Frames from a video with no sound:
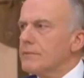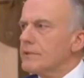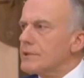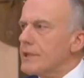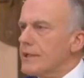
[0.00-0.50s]

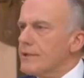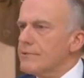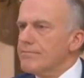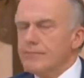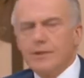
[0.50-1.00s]

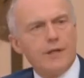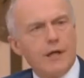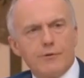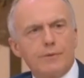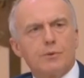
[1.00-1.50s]
So
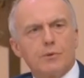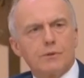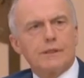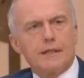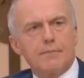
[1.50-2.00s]
no
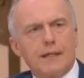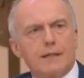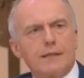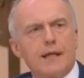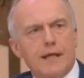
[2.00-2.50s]
reporting
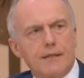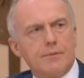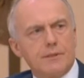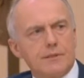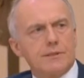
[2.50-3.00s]
about an
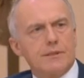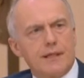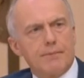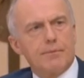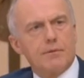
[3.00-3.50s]

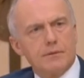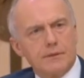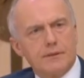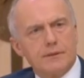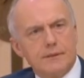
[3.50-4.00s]
ABC
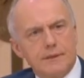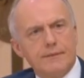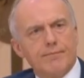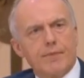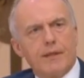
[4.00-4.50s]
employee
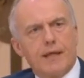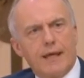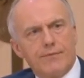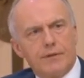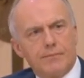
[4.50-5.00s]

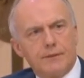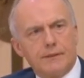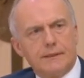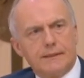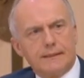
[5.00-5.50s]
having
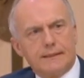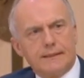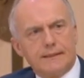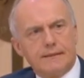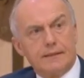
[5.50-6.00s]
been
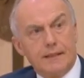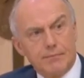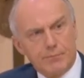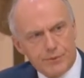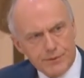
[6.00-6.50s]

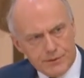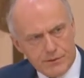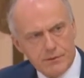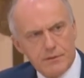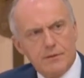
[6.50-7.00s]

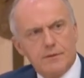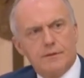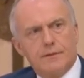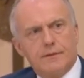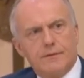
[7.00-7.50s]
imprisoned
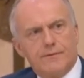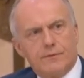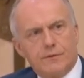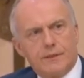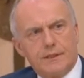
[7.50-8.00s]

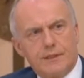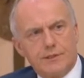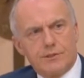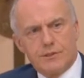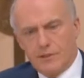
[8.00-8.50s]
for a
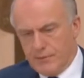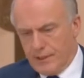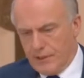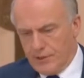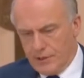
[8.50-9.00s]

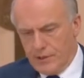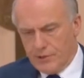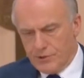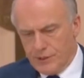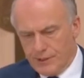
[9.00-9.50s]
historic
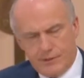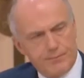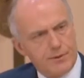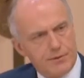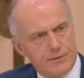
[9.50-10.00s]
child sex
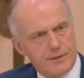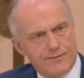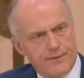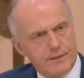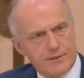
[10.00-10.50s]
abuse
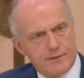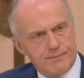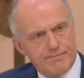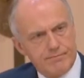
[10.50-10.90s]
offence?